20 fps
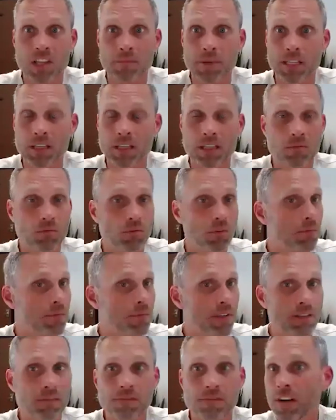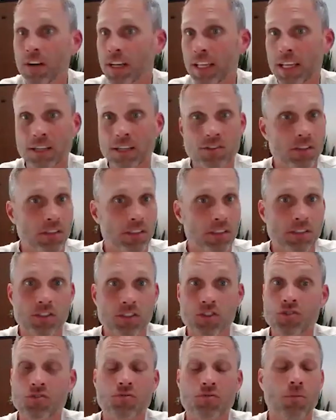I mean, he would have been financially
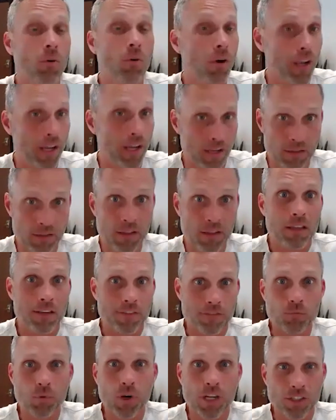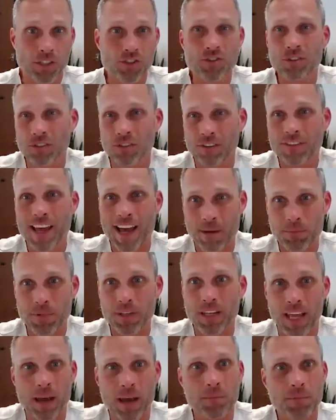destroyed if what should have
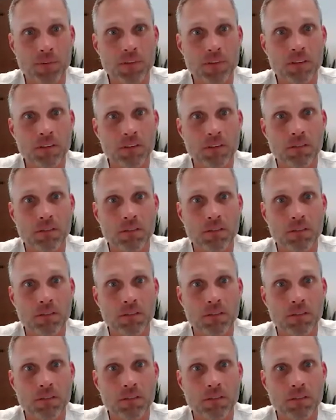happened happened.